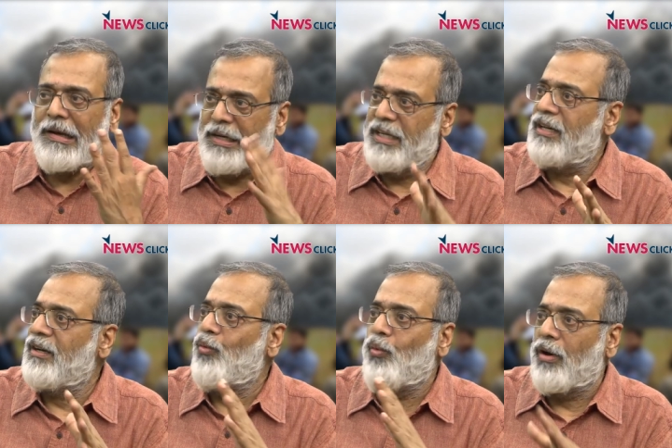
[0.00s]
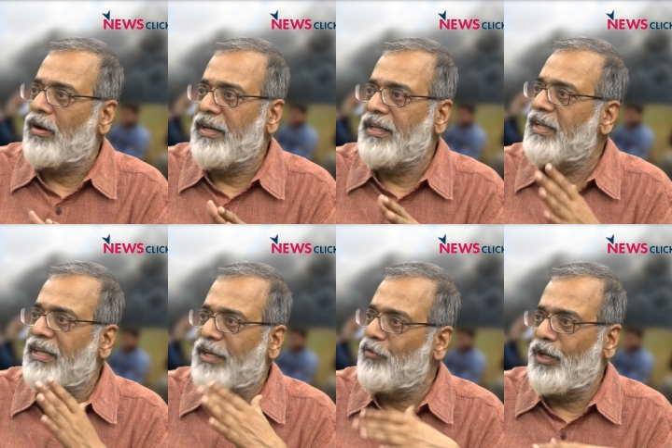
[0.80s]
clear warning
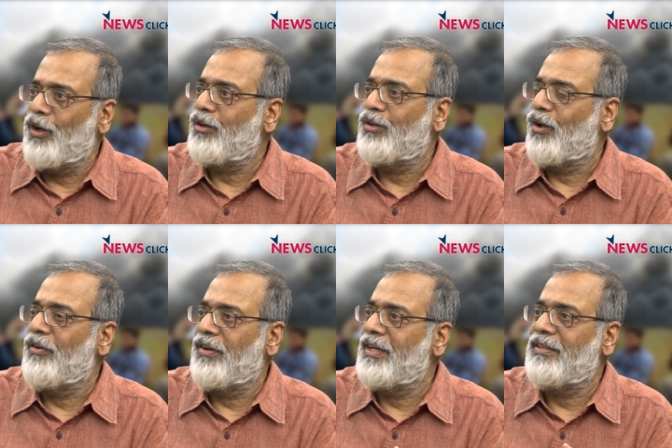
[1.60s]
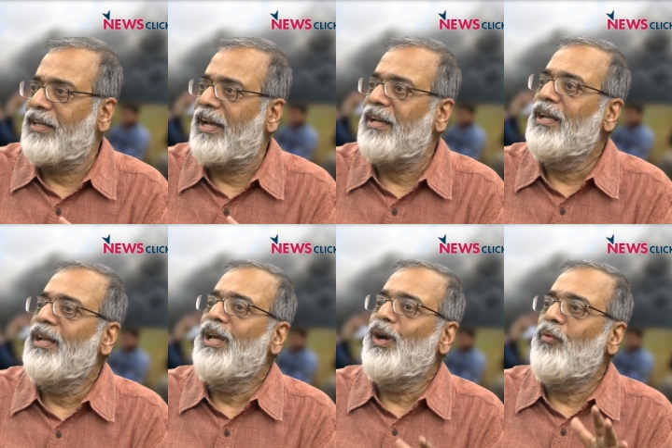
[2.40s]
that they will not tolerate that?
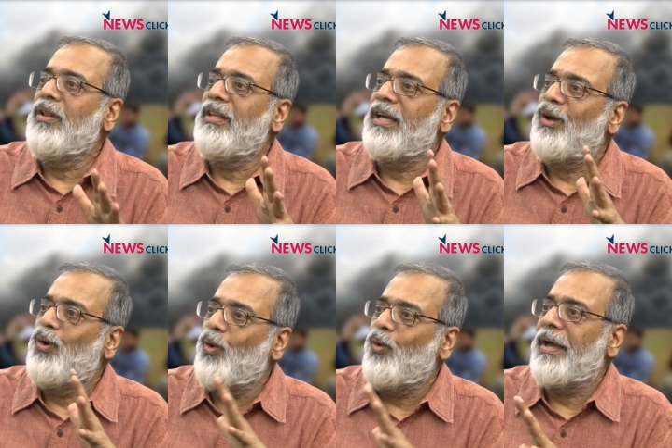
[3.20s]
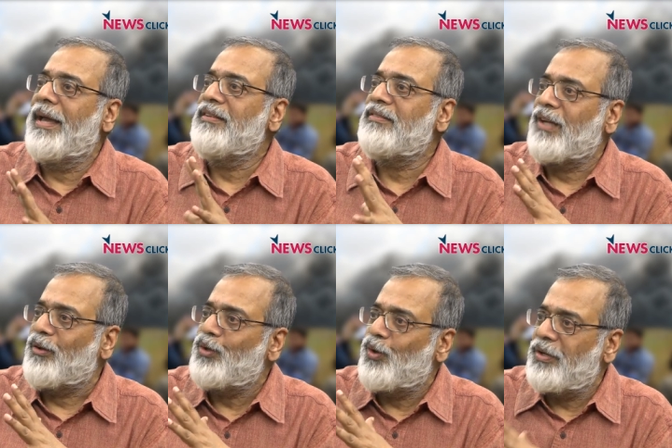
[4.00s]
Will they go against
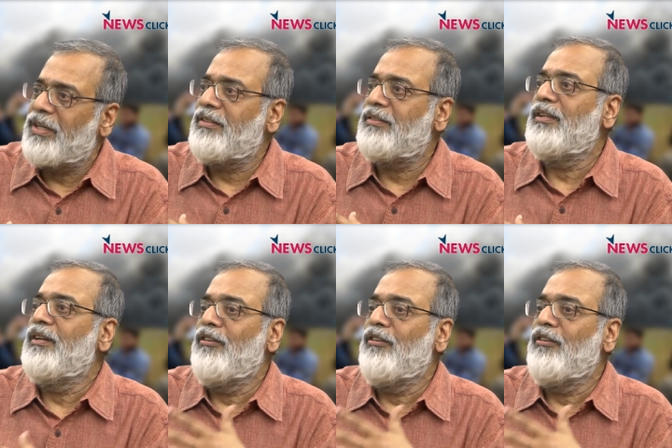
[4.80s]
South Korea's